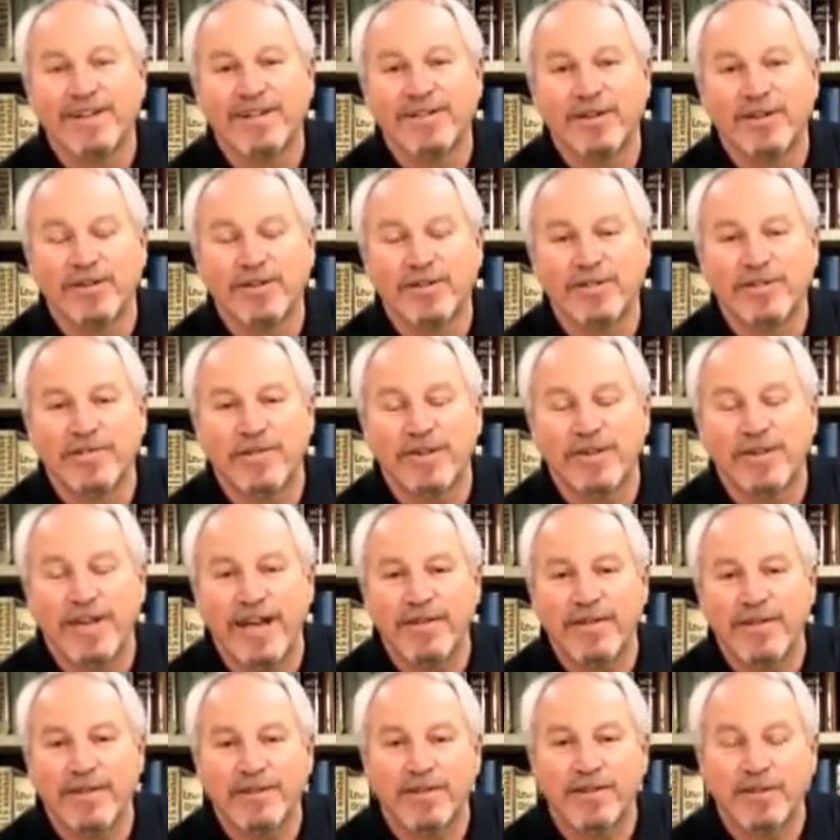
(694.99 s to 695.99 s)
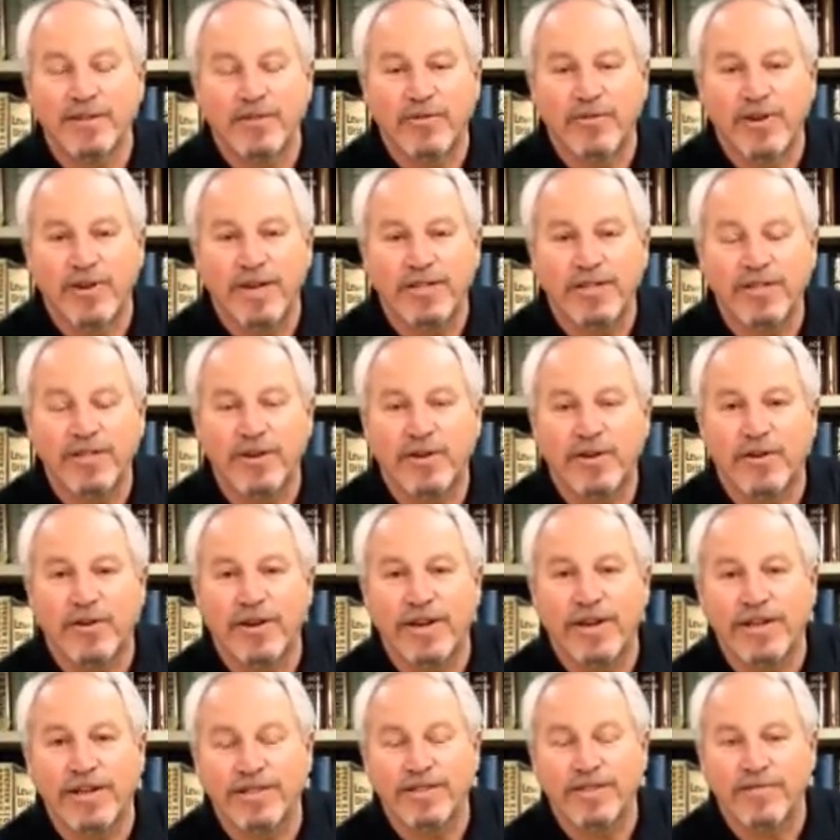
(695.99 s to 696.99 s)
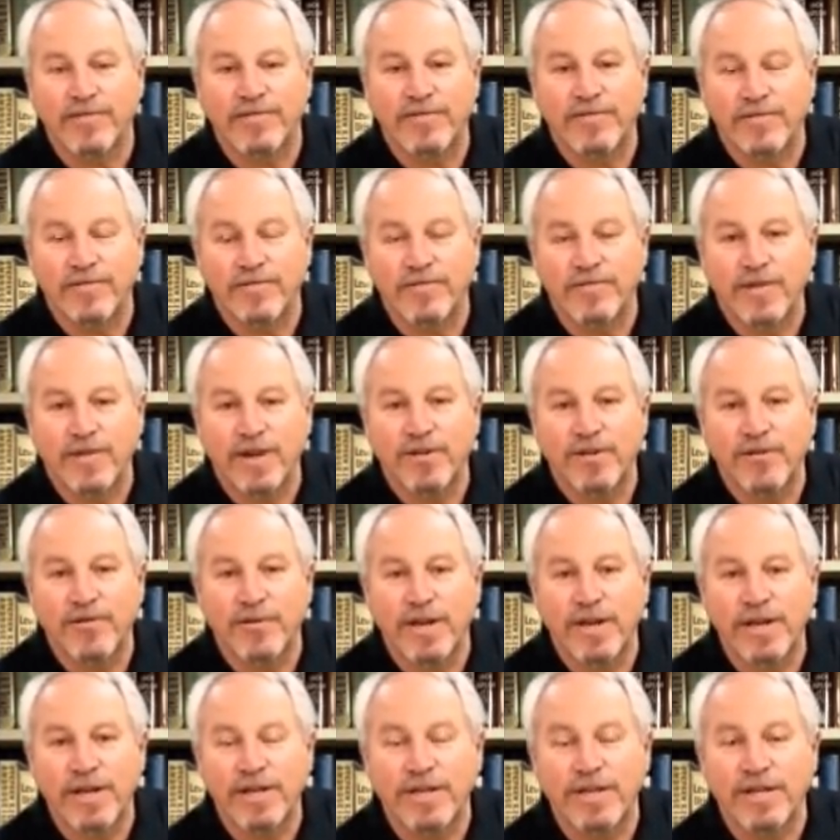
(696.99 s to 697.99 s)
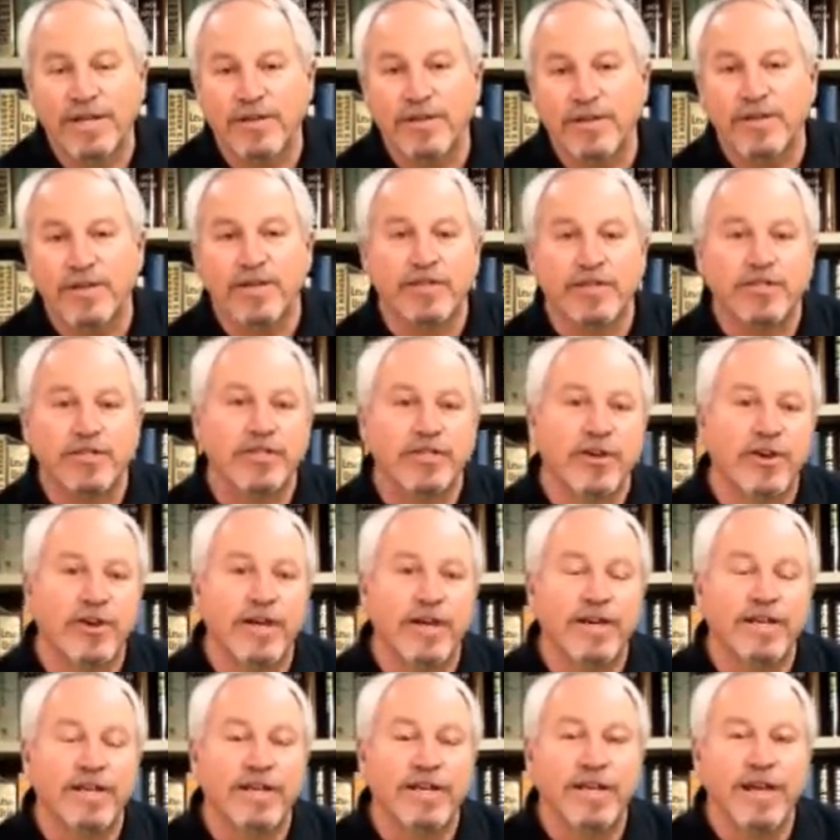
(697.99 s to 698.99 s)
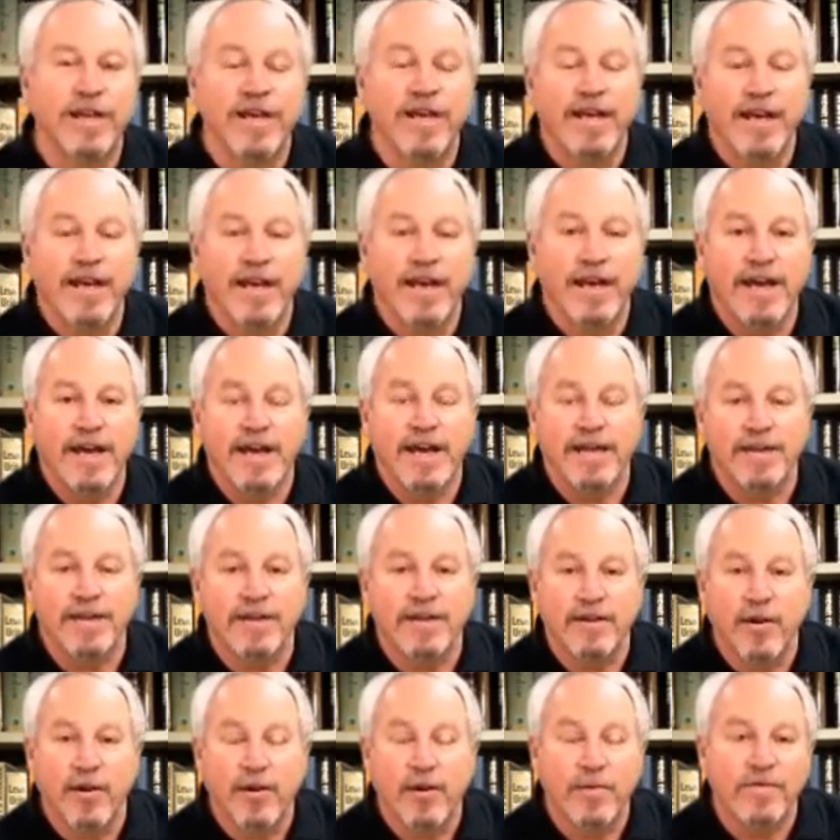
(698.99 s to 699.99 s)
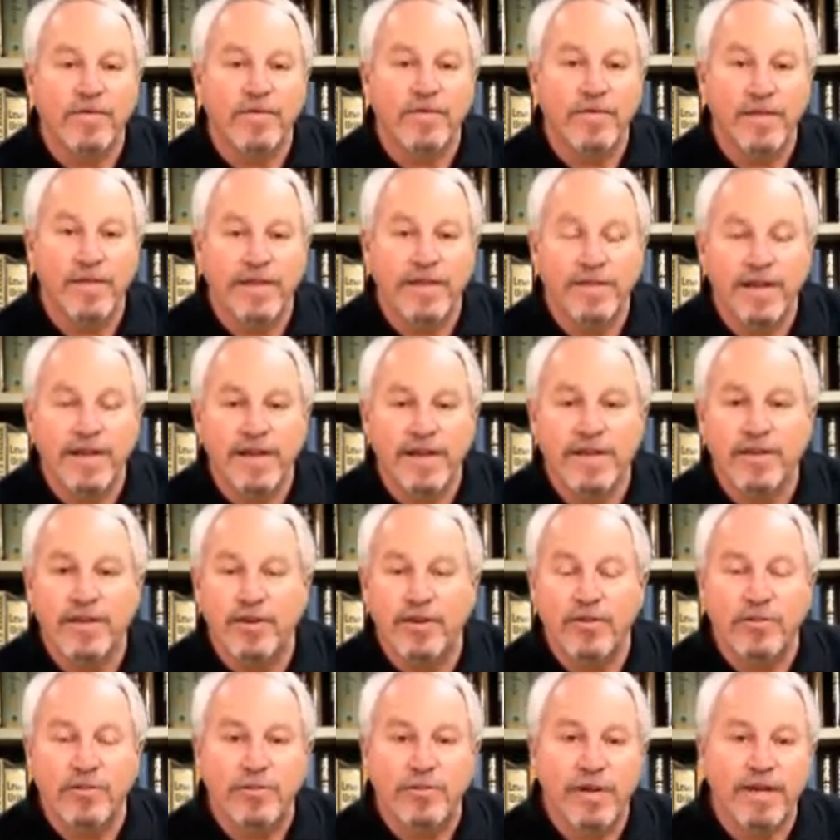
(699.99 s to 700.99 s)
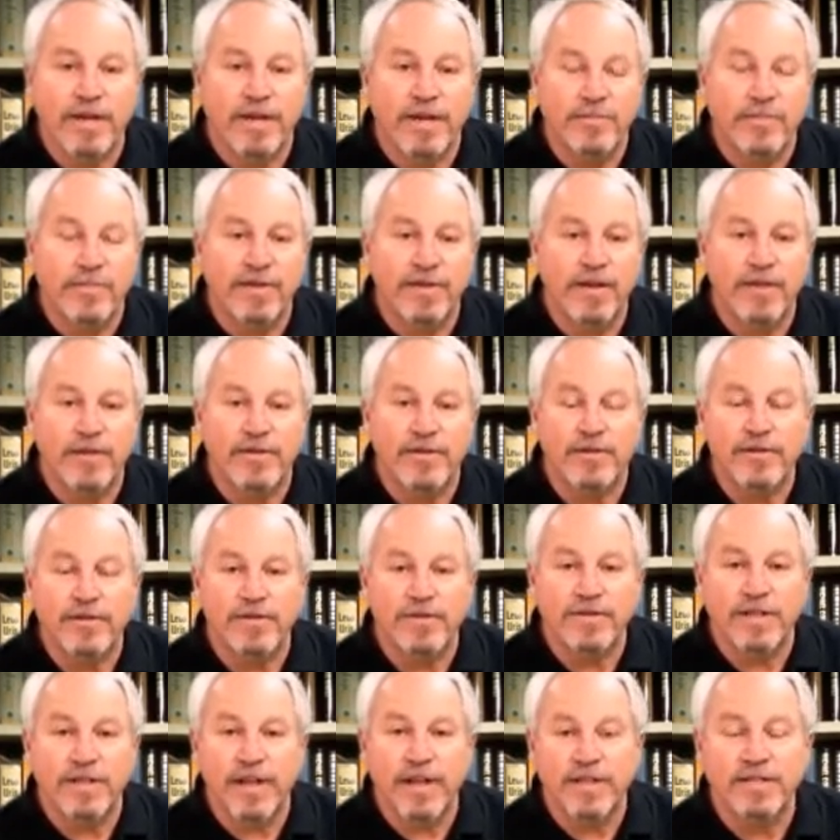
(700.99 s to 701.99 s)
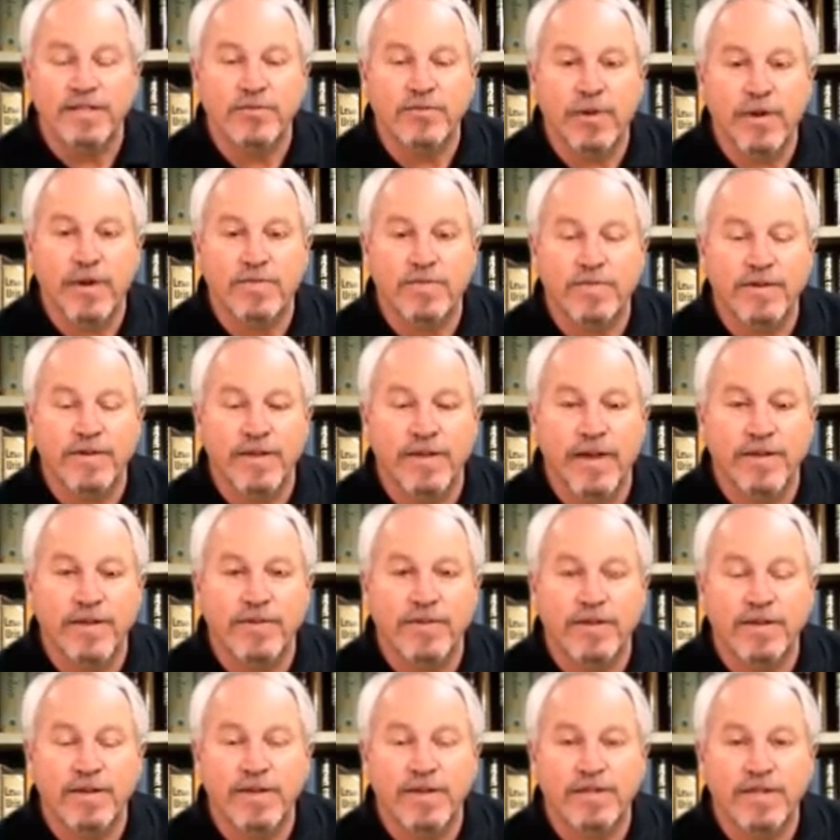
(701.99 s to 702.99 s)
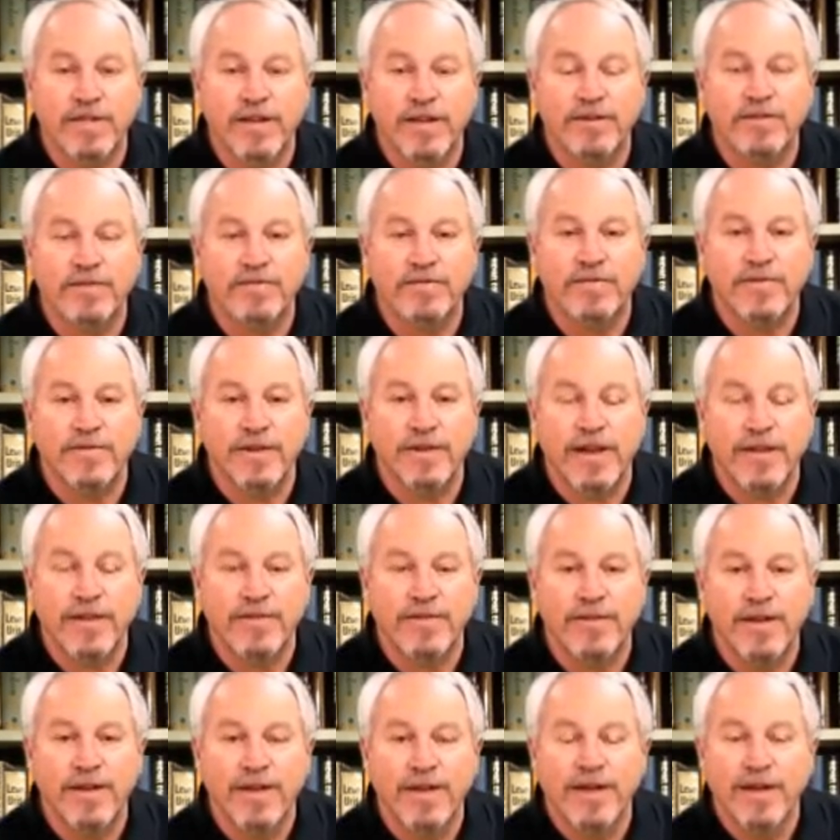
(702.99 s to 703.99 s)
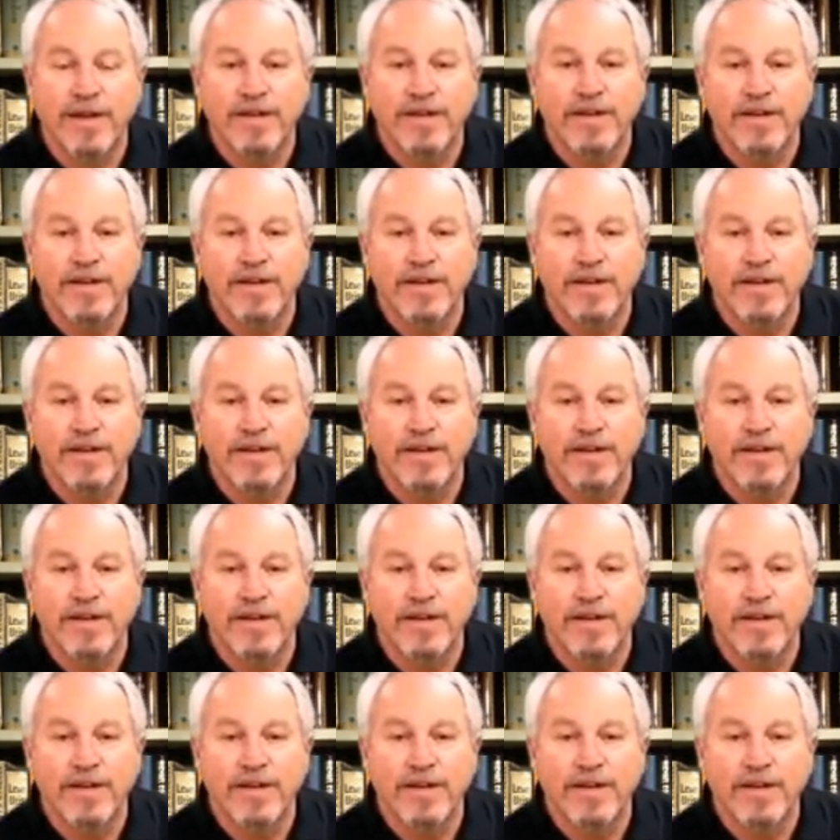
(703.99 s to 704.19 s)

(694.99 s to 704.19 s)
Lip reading: Toulouse for Death is a great story. It's a fun read. You'll enjoy it. And hopefully then you'll pick up the others, Land Swap for Death and Containers for Death.